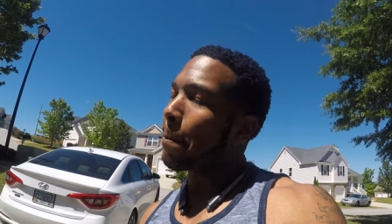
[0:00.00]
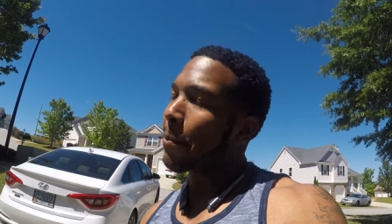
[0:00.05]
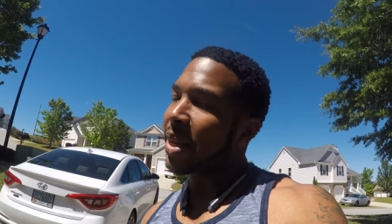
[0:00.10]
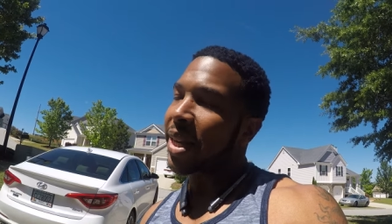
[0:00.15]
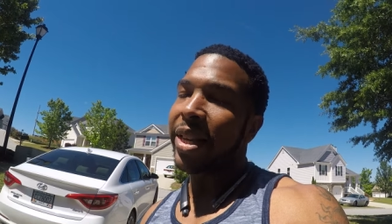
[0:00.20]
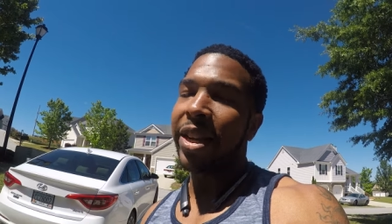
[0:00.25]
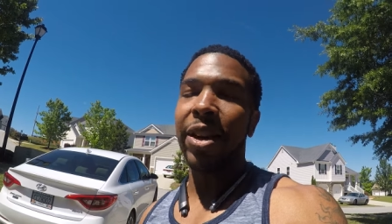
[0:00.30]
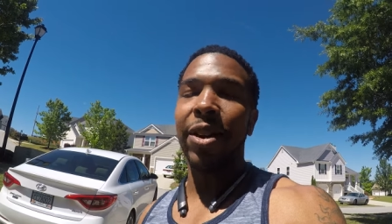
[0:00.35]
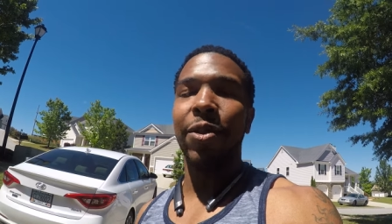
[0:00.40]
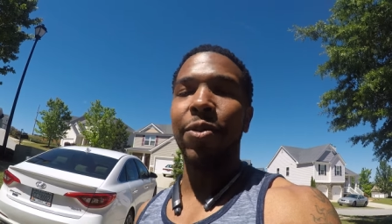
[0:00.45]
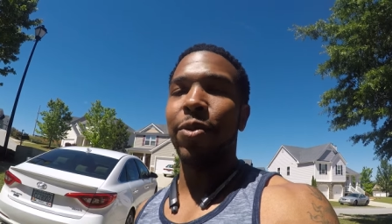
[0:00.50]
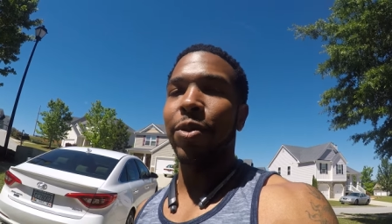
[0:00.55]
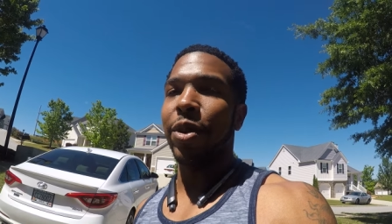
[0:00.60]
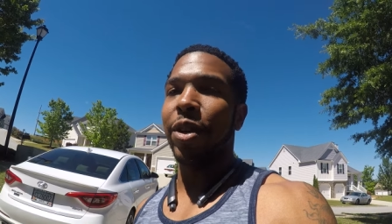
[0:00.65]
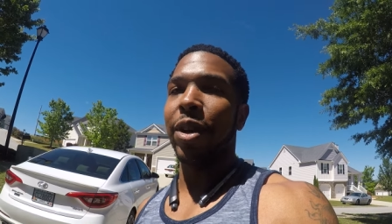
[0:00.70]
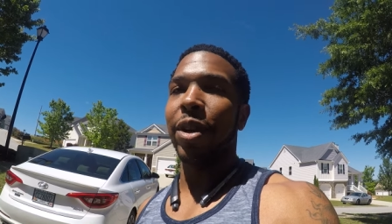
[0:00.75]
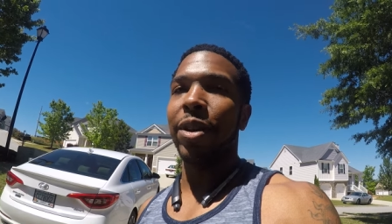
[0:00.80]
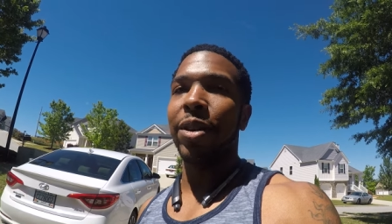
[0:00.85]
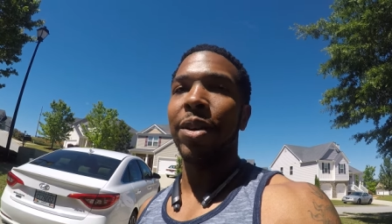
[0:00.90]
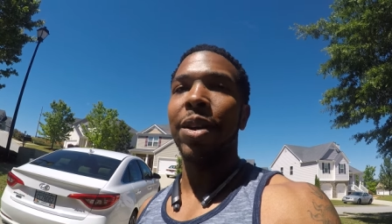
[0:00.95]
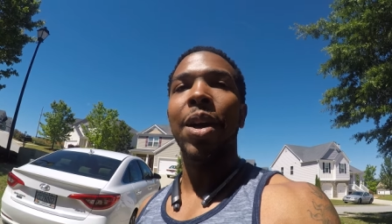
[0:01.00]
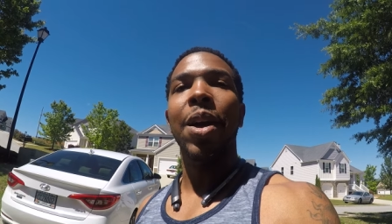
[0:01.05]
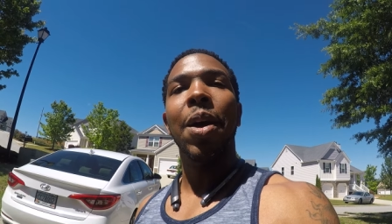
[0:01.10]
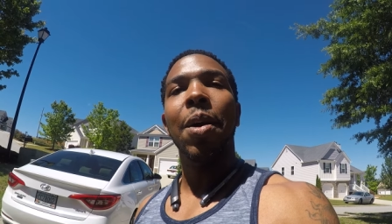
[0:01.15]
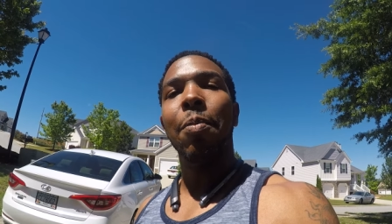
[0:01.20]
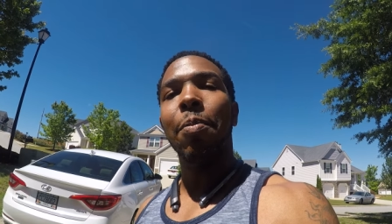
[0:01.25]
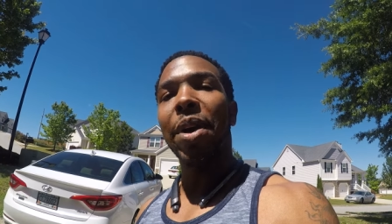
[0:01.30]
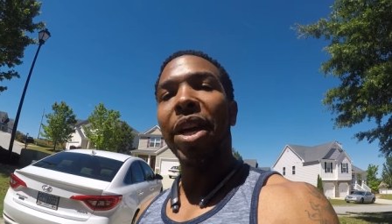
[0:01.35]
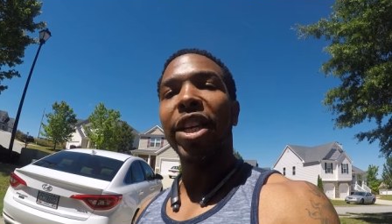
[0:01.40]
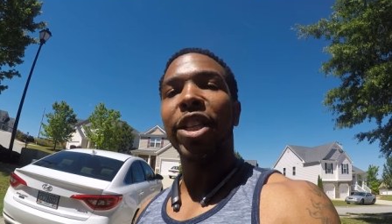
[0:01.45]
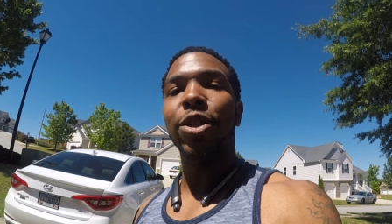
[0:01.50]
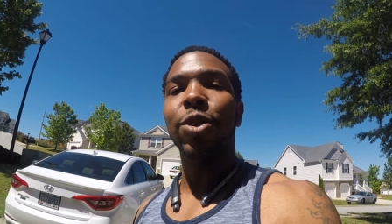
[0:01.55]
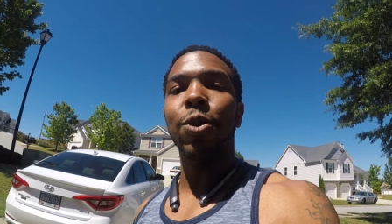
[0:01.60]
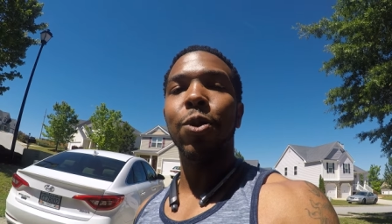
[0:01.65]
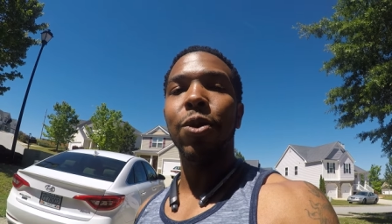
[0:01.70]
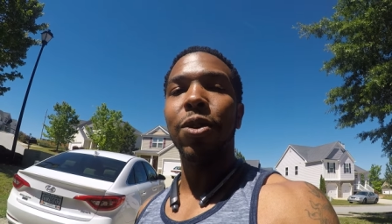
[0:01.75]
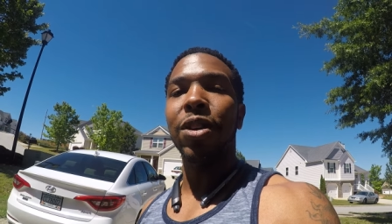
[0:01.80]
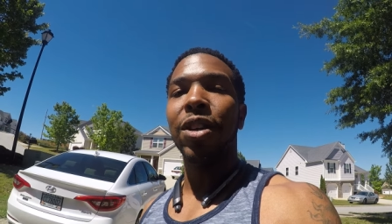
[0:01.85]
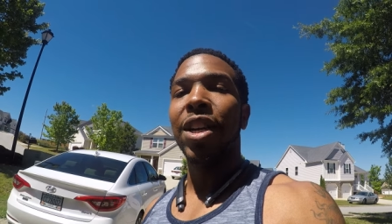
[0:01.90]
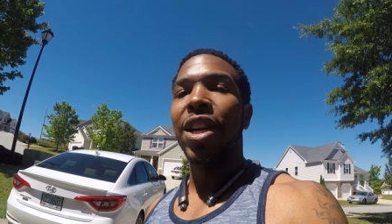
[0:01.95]
Be careful, y'all. Make
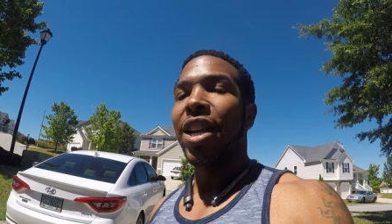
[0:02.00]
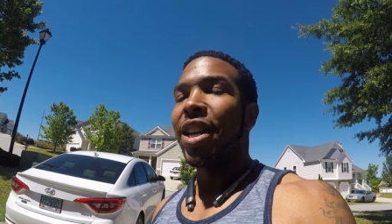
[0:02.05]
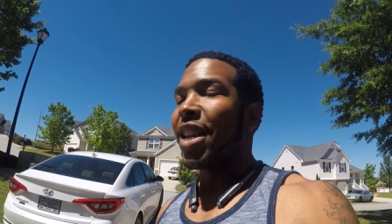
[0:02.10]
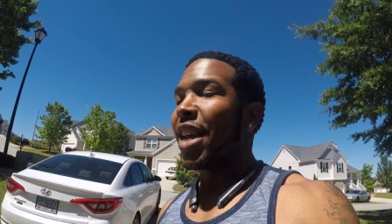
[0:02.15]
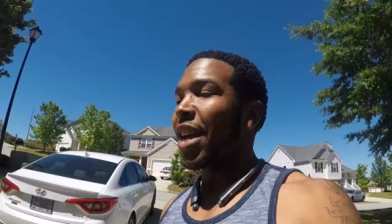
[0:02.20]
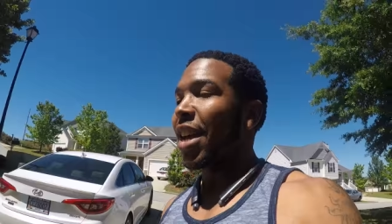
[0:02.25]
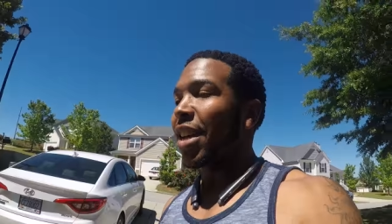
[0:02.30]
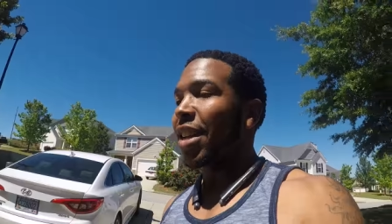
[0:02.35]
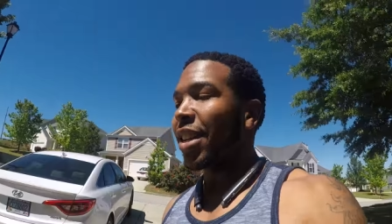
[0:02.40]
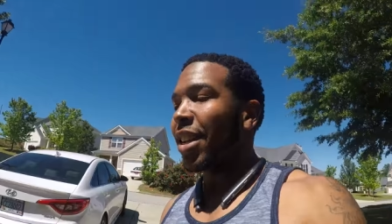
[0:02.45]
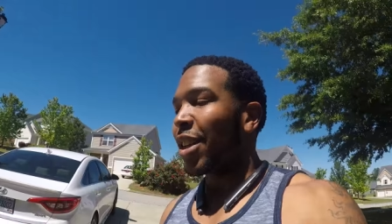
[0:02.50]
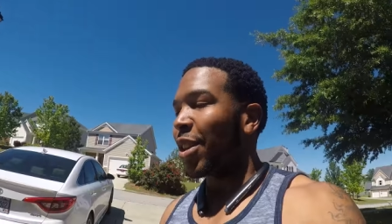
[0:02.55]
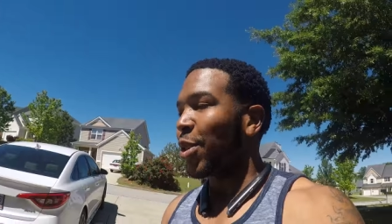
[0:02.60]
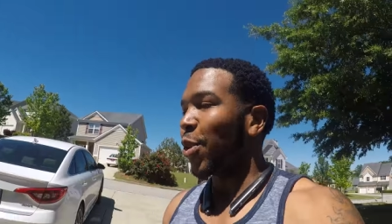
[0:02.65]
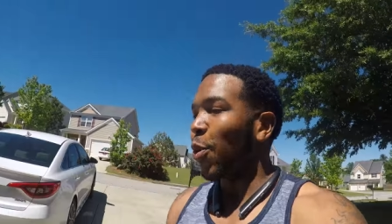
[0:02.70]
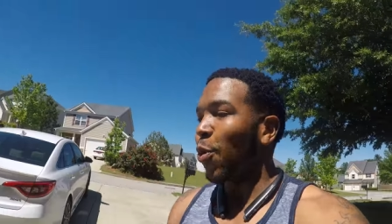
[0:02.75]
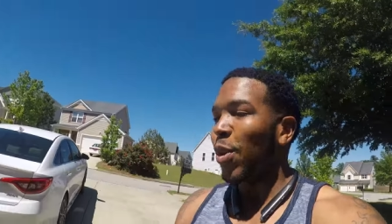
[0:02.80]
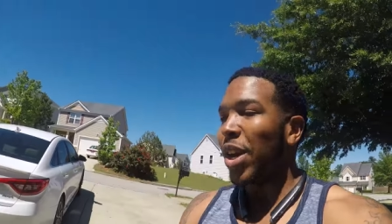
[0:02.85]
sure that the